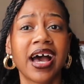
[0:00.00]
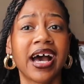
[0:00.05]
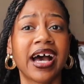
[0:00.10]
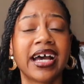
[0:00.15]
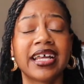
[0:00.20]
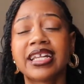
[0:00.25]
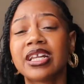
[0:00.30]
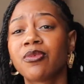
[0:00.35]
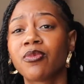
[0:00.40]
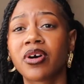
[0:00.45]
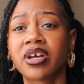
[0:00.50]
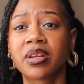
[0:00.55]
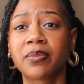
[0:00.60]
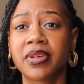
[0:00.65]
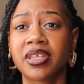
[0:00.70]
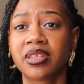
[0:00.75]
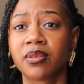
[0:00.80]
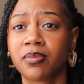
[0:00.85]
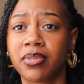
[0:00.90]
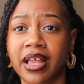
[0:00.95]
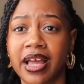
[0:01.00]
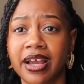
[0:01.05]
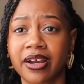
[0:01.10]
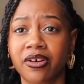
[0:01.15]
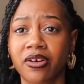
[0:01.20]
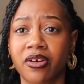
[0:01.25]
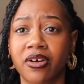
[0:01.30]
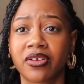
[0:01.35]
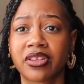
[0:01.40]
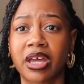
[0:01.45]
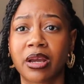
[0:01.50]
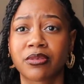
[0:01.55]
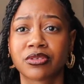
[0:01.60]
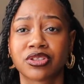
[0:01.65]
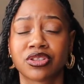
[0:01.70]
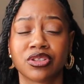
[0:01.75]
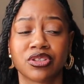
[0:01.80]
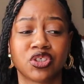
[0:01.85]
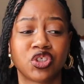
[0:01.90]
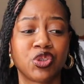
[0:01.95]
I didn't want to be the black girl that
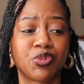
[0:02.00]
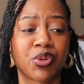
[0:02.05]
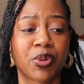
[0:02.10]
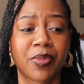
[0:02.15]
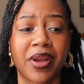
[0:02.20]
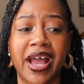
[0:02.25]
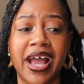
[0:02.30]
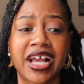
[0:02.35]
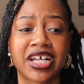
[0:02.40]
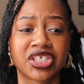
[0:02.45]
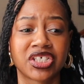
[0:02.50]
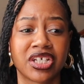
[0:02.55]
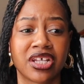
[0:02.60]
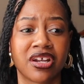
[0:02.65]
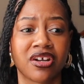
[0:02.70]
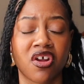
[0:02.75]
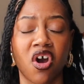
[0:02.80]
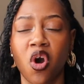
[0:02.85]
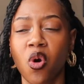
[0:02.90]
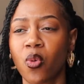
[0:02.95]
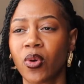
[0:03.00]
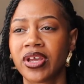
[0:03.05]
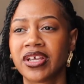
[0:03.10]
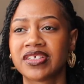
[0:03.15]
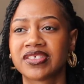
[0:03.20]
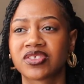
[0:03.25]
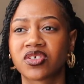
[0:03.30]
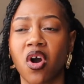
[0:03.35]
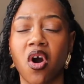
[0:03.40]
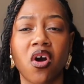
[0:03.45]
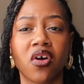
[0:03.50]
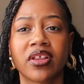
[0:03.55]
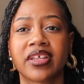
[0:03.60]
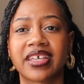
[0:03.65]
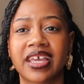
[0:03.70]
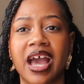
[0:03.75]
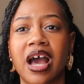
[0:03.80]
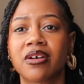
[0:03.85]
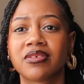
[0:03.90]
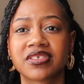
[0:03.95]
was just super passionate and always
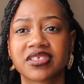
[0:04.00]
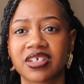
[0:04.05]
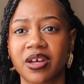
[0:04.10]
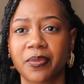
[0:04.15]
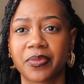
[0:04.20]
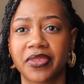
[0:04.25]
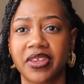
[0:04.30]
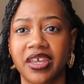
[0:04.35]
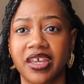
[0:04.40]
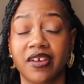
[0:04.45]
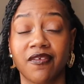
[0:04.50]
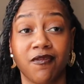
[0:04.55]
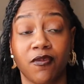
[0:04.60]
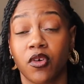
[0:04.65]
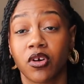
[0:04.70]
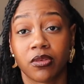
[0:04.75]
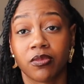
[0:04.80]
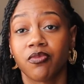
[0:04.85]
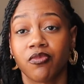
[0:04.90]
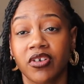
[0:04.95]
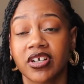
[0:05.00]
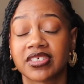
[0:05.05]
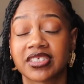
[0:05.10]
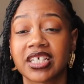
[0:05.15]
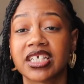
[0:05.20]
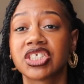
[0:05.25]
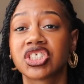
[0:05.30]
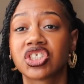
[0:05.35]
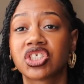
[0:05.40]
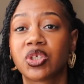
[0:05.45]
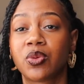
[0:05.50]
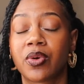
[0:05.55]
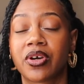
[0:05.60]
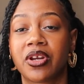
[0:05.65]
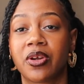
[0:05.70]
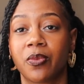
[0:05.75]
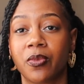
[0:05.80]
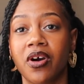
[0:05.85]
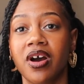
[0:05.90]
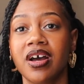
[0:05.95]
calling out something for essentially what
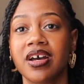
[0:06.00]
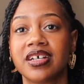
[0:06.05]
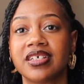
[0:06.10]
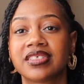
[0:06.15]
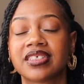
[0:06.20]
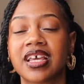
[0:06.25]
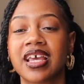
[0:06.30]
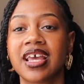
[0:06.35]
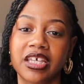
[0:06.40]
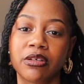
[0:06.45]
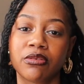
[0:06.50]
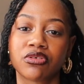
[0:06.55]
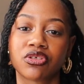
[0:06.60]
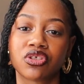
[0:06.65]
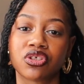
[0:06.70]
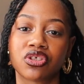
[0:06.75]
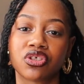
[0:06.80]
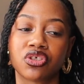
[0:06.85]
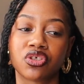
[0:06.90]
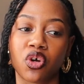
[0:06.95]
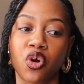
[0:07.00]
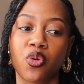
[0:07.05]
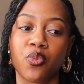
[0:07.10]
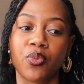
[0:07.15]
it was. It was just so